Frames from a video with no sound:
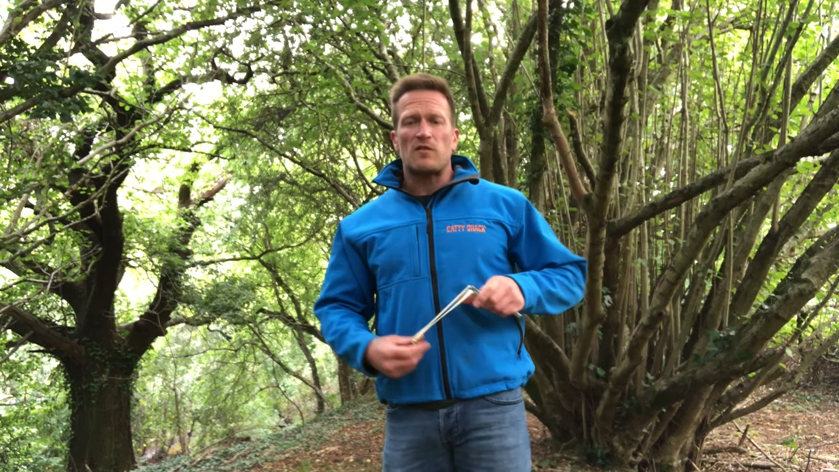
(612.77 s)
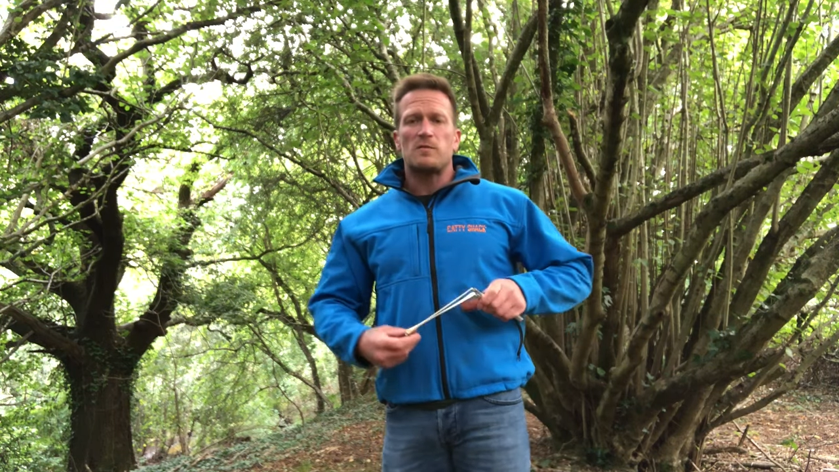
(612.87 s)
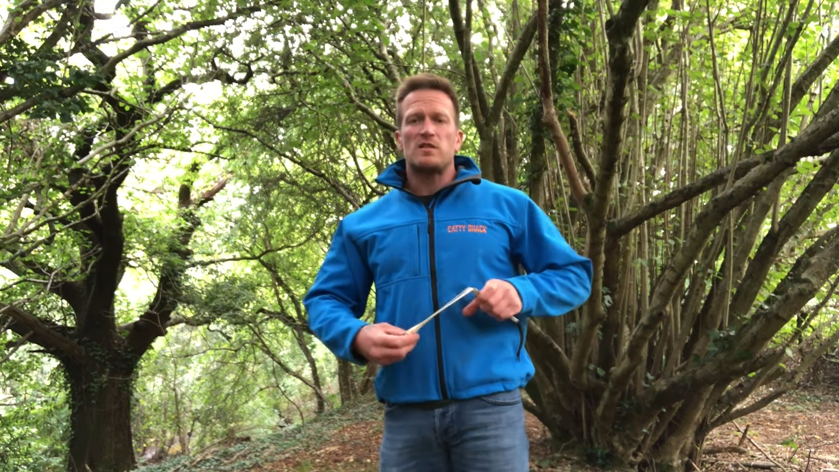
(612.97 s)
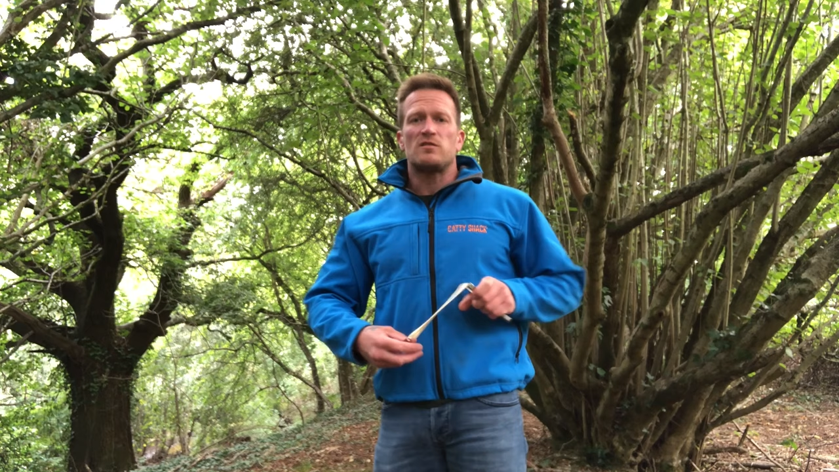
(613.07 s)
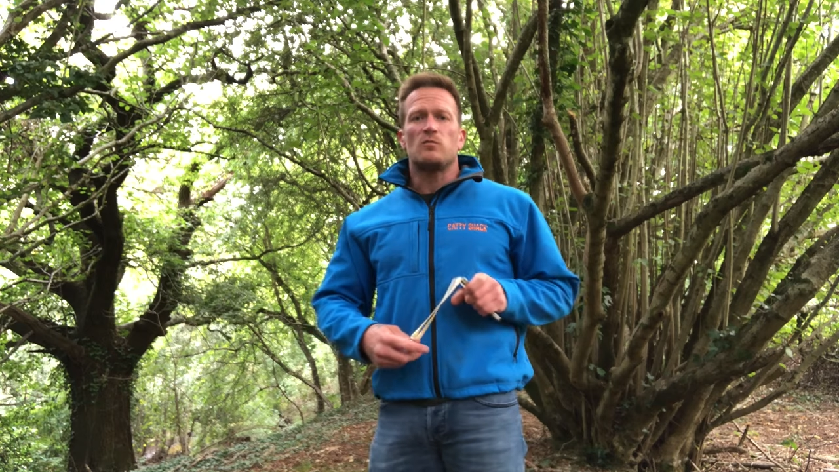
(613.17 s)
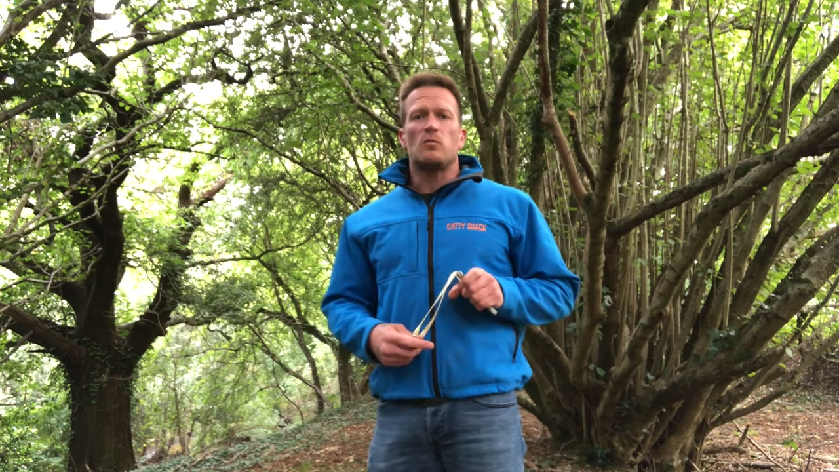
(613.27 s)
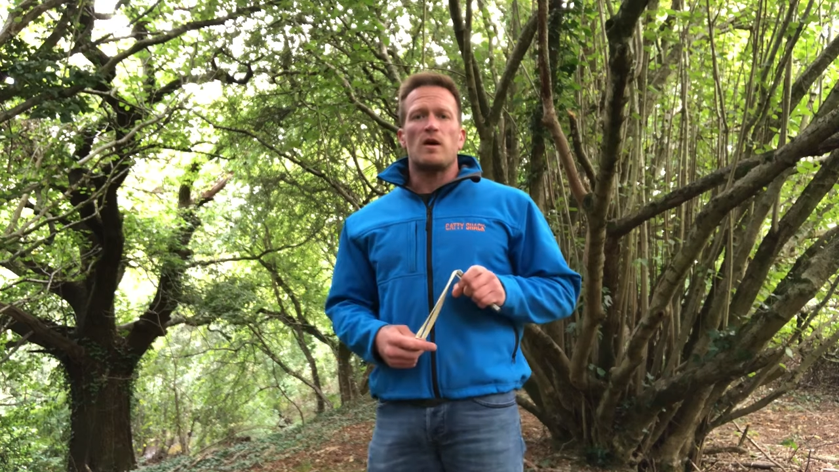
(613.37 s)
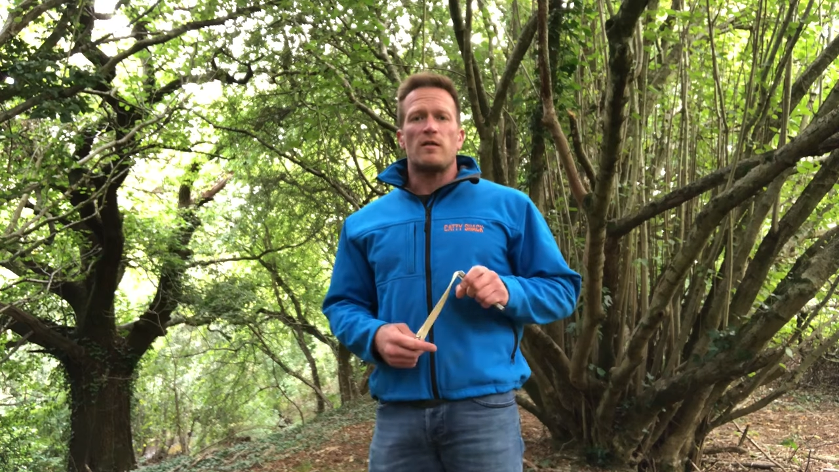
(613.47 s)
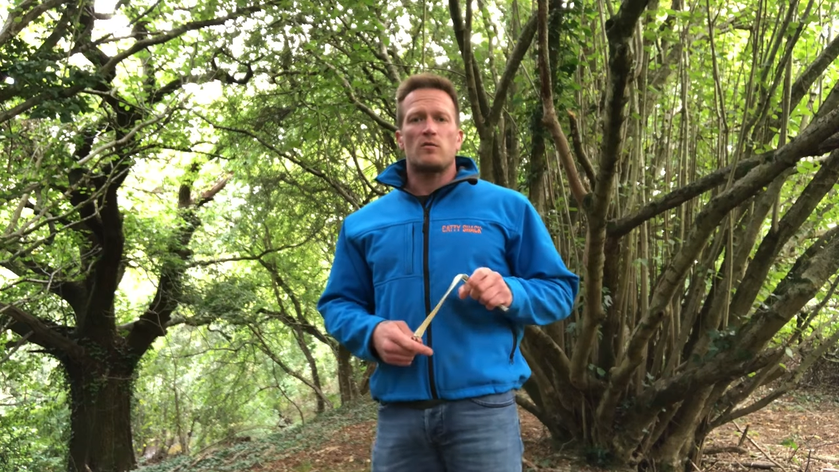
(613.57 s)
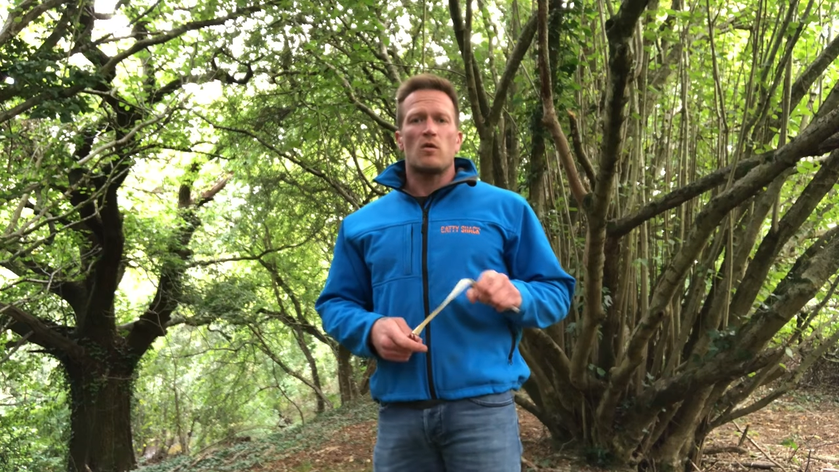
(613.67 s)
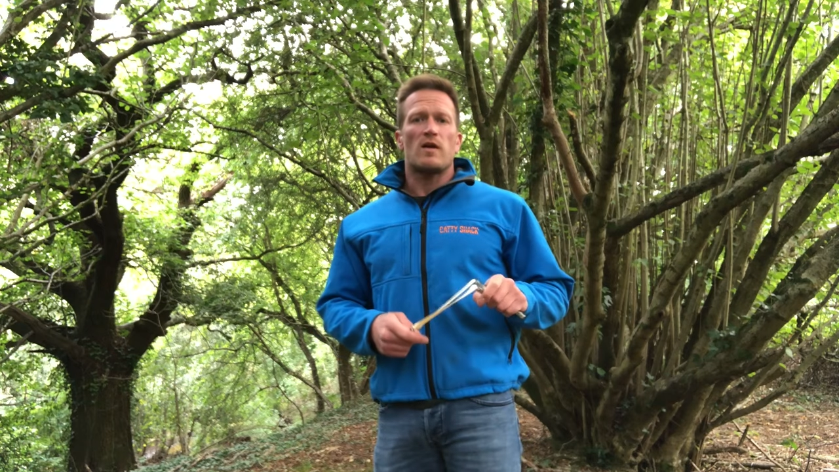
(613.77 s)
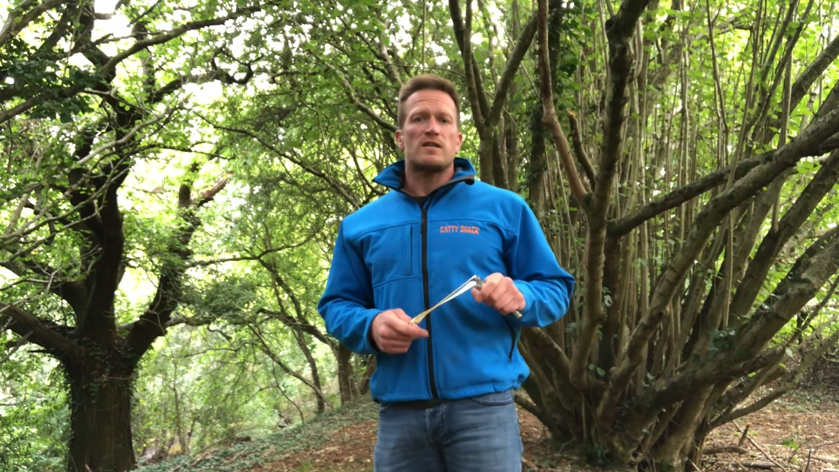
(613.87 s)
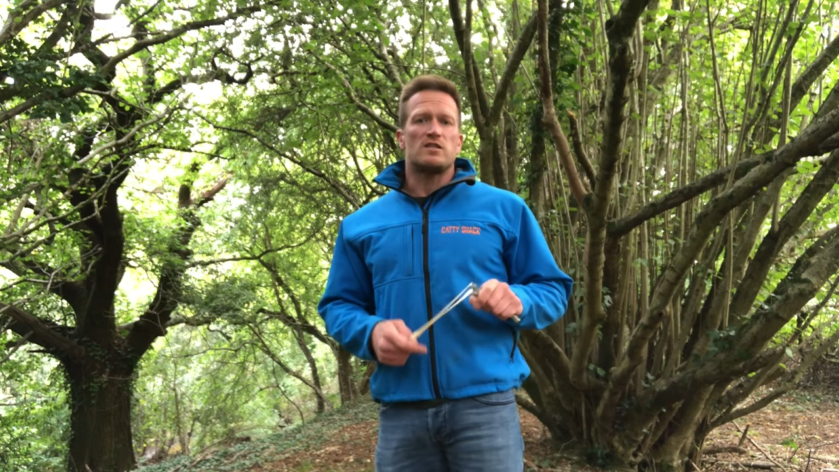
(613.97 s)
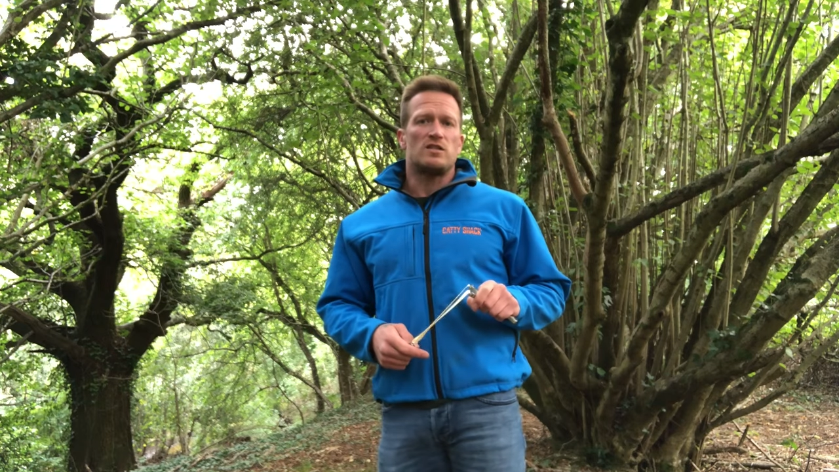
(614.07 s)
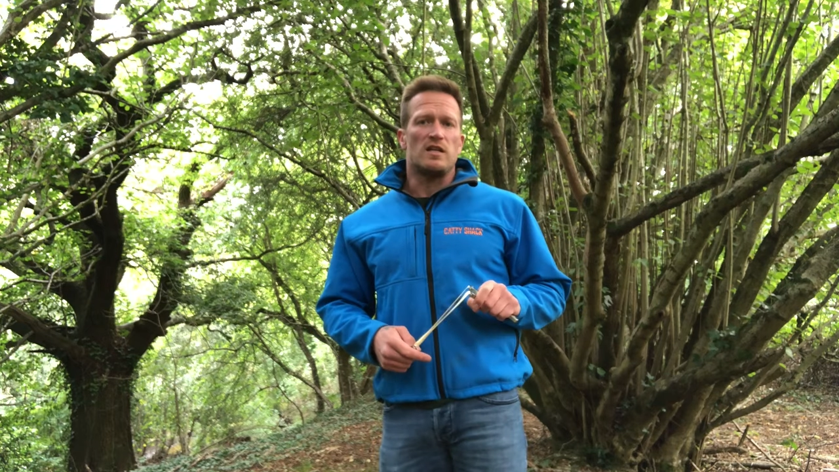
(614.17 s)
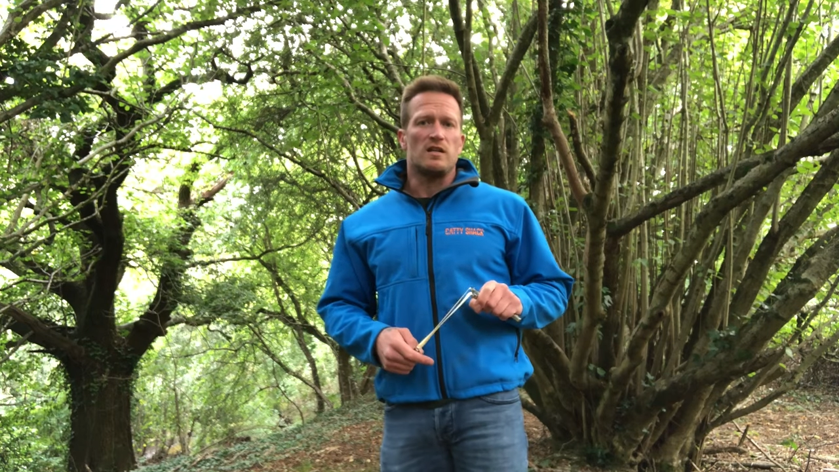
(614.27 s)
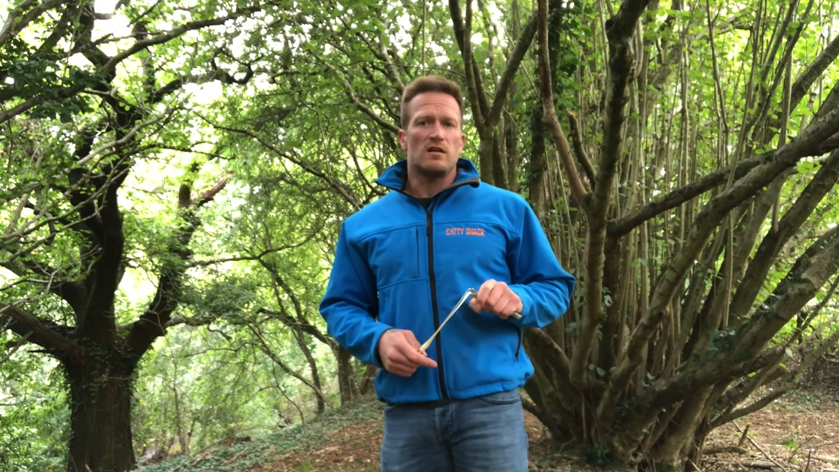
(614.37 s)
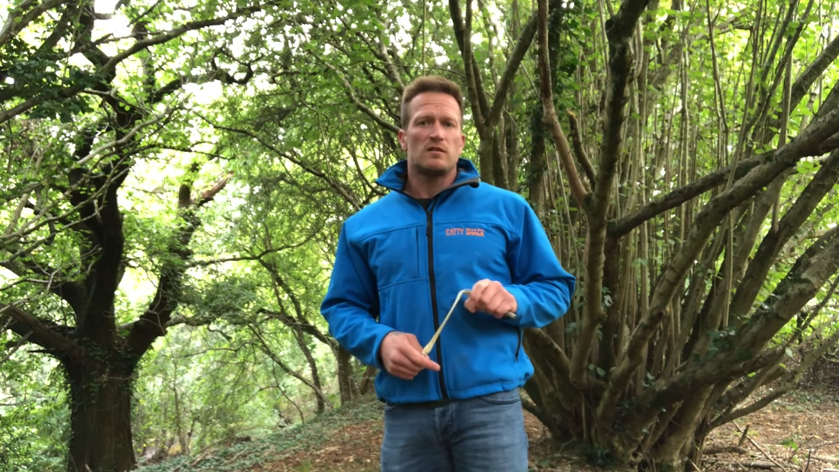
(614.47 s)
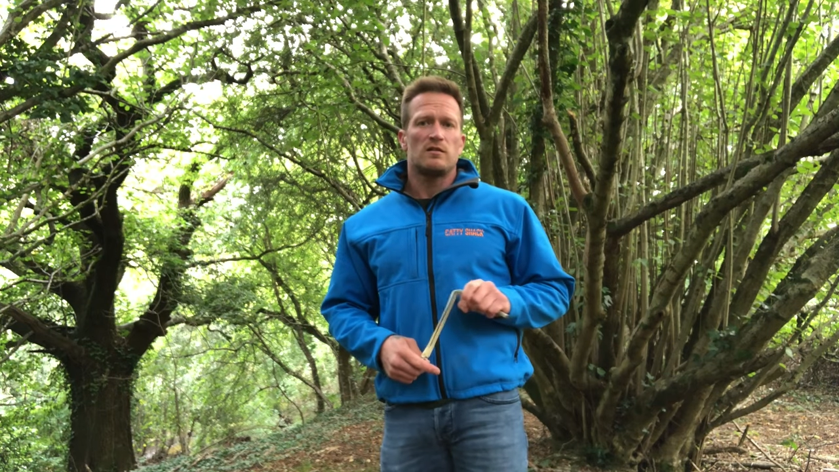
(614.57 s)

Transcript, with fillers: in a position where the quarry hasn't seen you.